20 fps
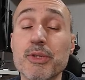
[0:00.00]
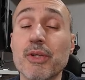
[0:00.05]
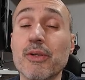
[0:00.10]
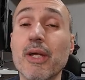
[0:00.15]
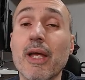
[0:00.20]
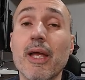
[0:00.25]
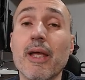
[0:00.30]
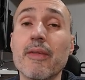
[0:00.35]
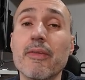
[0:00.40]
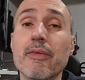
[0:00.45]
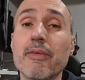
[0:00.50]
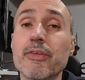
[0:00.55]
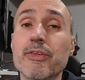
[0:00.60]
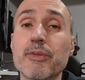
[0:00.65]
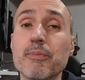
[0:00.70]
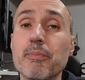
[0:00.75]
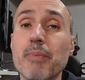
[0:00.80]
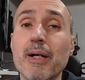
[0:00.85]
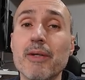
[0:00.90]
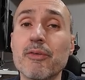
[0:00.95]
and this
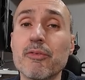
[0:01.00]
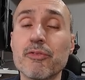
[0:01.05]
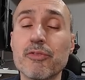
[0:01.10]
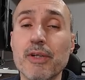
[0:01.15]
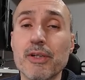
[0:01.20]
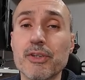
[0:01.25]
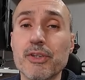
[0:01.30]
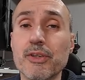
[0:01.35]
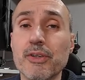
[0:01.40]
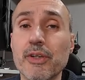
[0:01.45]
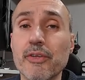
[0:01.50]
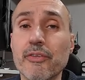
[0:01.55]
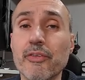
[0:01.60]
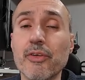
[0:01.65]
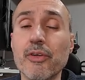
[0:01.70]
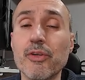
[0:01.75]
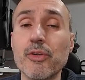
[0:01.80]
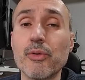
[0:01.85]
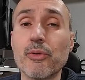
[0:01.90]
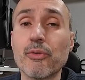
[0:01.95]
Python function
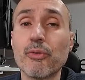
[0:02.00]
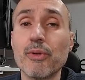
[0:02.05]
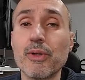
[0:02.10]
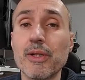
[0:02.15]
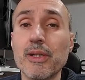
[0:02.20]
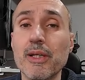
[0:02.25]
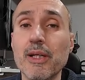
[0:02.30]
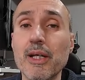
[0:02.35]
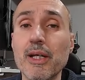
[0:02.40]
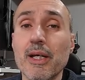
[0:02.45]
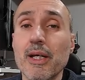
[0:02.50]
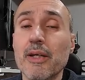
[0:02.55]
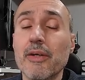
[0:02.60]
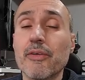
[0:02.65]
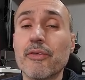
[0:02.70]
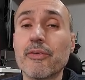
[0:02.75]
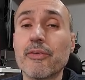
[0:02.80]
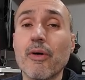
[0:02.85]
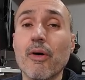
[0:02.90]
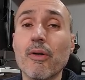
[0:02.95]

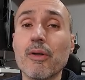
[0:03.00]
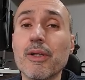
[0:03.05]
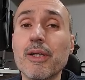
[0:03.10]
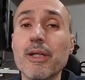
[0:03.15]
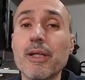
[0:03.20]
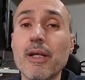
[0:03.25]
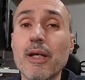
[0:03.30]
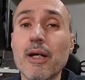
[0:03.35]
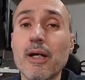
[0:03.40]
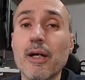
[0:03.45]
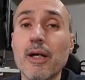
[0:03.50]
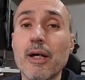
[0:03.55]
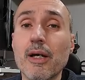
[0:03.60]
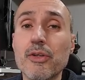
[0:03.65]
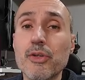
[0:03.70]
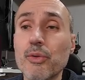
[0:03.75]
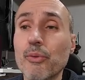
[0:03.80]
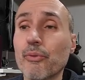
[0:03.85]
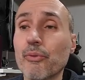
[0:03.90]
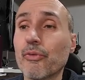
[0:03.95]
is only
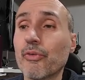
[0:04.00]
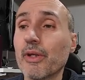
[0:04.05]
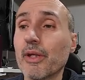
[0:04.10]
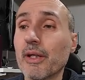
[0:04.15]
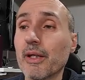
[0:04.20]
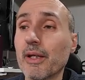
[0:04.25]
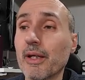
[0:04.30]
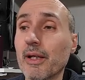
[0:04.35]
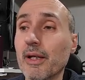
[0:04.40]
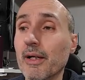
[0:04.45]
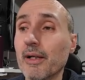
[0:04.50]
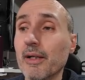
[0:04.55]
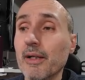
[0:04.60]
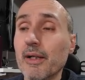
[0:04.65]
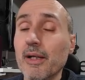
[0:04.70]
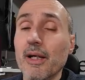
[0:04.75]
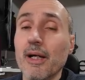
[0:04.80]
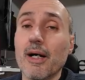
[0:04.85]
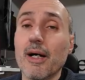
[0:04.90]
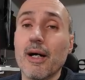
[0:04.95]
using
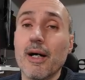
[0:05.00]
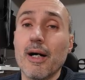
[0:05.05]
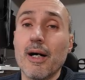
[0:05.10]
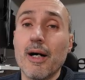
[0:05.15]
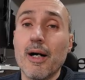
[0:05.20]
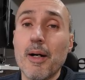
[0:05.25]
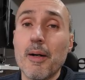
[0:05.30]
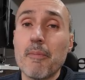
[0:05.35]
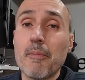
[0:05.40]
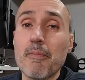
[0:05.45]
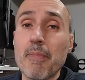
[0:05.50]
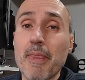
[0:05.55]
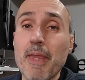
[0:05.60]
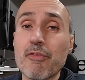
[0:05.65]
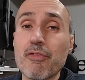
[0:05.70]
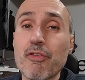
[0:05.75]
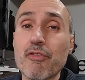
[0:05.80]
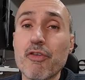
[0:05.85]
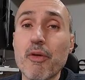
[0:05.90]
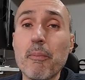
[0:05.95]

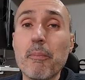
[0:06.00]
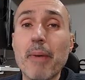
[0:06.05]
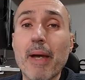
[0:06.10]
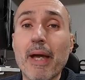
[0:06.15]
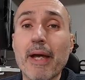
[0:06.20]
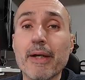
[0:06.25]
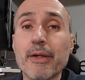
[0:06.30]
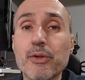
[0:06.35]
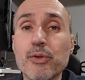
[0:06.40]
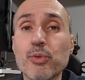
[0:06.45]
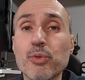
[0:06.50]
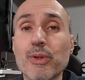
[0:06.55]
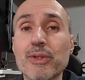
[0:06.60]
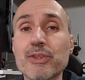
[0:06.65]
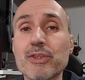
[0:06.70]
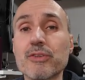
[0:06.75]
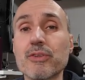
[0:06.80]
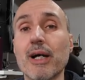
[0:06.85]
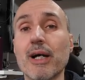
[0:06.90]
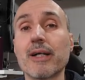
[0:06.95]
FFmpeg to
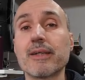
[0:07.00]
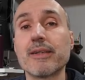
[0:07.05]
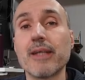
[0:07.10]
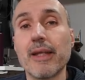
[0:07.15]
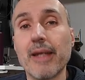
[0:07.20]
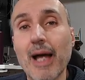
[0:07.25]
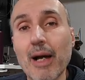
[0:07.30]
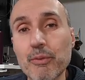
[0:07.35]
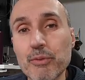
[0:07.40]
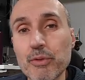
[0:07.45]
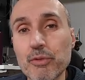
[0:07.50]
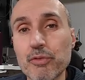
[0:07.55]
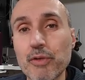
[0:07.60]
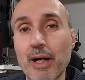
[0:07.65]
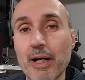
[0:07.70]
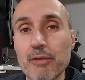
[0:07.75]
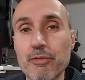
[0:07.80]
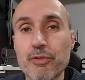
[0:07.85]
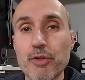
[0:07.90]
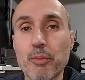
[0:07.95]
extract an audio
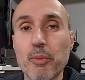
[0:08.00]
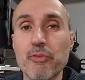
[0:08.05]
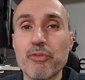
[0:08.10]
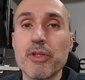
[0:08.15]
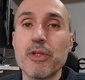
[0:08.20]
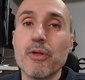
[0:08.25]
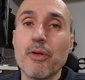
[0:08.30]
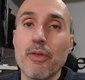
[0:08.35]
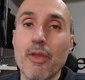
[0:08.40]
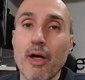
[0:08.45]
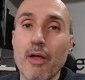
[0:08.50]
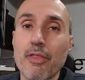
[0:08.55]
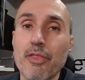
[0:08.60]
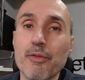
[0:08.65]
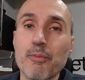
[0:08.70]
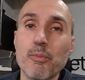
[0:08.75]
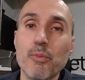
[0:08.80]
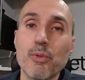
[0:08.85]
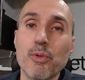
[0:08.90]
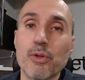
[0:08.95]
file from a video,
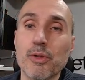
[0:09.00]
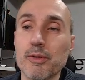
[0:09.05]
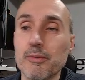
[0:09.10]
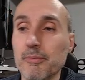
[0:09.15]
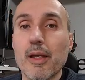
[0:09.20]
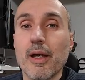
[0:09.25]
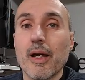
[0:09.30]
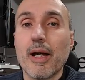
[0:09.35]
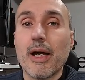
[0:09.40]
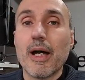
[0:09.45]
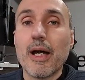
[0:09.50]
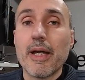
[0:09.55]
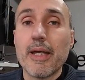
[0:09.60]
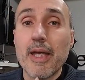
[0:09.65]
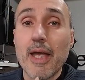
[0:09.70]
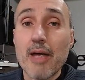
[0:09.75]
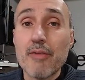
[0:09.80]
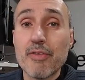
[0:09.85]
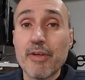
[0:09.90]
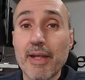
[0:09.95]
nothing more. I
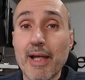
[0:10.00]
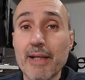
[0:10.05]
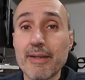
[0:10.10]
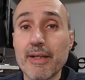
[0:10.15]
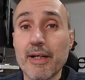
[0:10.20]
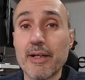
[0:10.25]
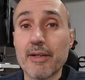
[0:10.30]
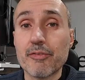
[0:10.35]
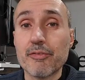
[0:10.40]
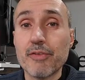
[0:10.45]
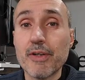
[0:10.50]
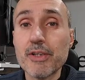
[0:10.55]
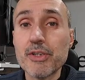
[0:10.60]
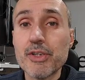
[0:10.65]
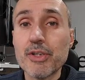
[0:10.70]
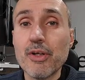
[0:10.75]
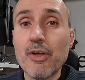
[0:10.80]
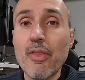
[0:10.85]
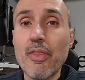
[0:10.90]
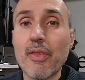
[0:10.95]
have another
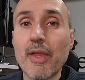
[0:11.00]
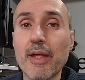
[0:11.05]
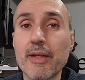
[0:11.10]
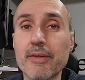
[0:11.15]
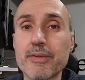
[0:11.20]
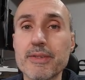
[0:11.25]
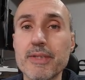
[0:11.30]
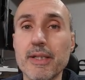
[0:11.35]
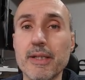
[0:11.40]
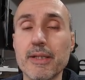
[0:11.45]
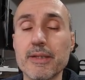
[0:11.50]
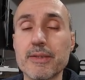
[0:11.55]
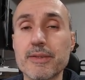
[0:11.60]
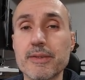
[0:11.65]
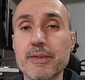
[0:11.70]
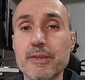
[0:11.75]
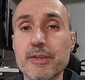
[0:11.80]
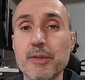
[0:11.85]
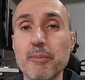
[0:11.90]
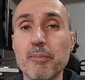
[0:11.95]
function that is
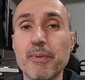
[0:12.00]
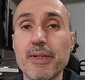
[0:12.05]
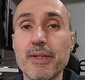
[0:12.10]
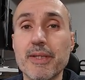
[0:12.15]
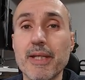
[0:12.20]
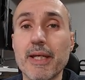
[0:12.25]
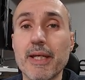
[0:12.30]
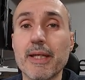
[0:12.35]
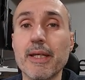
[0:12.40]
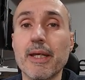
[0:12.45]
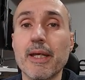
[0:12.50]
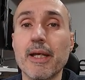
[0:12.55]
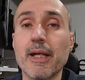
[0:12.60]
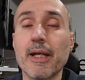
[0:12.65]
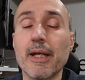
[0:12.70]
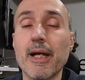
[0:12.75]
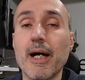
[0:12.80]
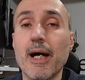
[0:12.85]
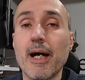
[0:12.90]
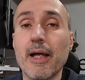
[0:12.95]
simply taking
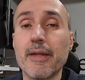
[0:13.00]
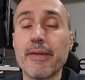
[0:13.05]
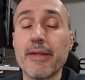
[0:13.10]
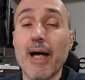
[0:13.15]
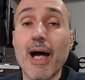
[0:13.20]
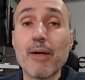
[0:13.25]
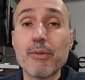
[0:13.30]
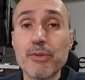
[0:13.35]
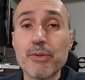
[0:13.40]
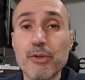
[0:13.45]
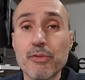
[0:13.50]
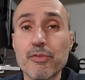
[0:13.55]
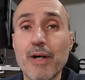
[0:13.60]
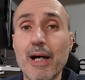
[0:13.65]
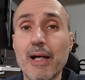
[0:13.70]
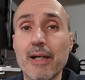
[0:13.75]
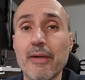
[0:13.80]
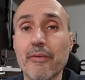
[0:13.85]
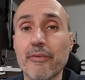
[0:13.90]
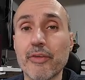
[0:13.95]
an audio
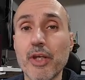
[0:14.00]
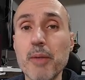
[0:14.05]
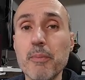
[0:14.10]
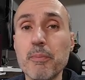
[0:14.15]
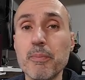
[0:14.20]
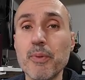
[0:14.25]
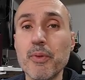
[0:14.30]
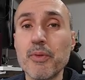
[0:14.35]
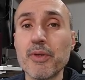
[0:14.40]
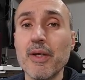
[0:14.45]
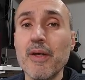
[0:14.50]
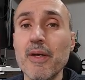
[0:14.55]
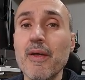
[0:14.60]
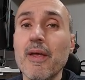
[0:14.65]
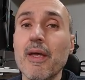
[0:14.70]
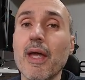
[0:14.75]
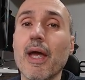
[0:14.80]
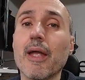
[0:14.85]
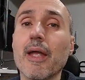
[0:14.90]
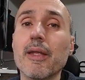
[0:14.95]
file as input,
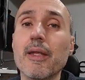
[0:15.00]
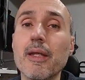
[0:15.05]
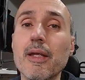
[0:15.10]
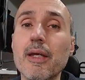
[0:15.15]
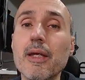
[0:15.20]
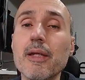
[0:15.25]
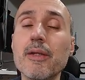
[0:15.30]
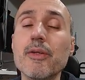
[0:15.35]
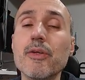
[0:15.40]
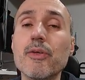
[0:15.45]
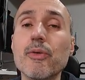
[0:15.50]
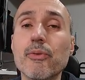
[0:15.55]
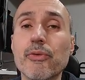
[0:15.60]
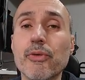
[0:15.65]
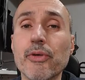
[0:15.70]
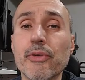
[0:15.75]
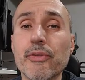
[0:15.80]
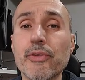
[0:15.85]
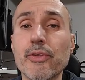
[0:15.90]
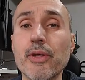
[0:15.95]
and it
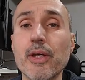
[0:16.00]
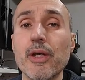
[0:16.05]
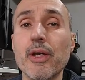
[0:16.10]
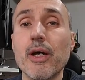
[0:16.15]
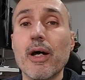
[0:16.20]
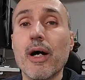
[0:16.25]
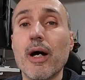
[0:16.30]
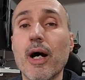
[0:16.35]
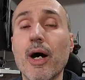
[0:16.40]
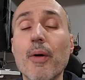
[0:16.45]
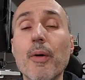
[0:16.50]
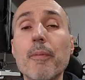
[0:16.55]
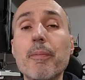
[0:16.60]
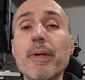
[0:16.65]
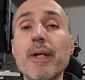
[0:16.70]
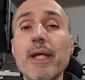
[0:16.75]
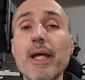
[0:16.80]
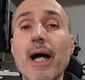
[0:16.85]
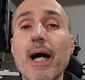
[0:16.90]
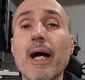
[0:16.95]
uses
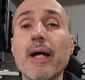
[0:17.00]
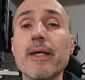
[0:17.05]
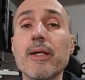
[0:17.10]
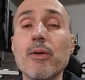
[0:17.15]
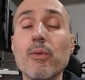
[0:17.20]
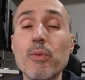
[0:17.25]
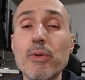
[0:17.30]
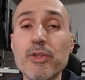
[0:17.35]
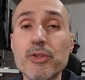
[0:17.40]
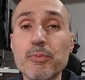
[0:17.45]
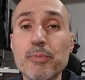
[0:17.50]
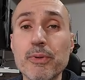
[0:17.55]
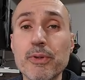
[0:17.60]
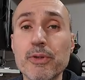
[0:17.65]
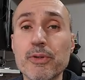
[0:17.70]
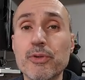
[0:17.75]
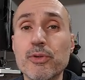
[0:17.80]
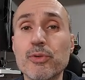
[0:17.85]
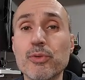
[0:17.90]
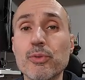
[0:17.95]
OpenAI Whisper
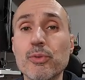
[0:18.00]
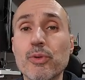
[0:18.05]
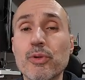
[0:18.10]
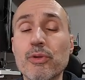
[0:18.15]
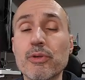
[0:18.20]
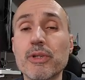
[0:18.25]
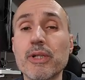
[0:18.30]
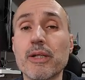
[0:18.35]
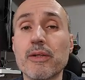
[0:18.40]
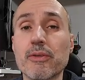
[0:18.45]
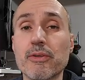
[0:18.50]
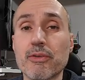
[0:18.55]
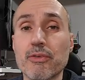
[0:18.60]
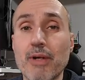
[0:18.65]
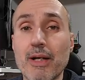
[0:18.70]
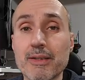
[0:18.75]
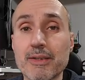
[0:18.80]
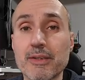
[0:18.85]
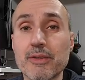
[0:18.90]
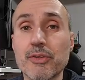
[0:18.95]
to create a
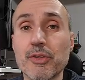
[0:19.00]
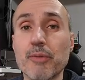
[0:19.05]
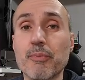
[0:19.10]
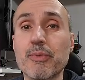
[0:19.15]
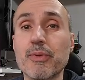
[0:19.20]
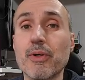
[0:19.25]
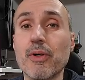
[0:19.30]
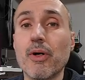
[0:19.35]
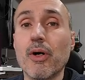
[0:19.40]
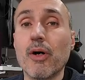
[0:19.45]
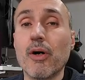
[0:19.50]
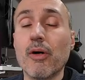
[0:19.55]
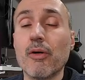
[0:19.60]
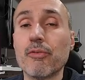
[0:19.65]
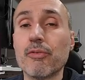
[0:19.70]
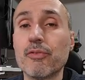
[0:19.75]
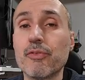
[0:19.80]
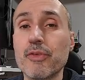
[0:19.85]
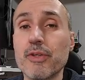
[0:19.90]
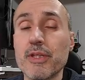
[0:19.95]
transcript
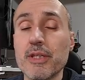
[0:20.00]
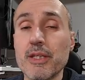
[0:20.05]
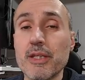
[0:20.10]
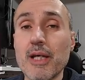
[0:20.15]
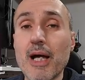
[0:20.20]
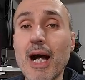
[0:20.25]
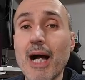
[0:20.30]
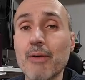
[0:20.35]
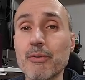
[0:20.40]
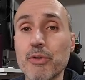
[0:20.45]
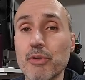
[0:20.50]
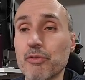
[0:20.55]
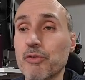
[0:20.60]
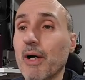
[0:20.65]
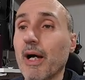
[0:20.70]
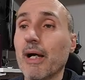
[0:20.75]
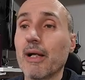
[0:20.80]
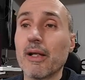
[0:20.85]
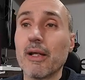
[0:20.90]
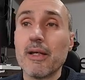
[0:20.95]
of the audio
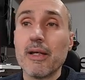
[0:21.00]
file.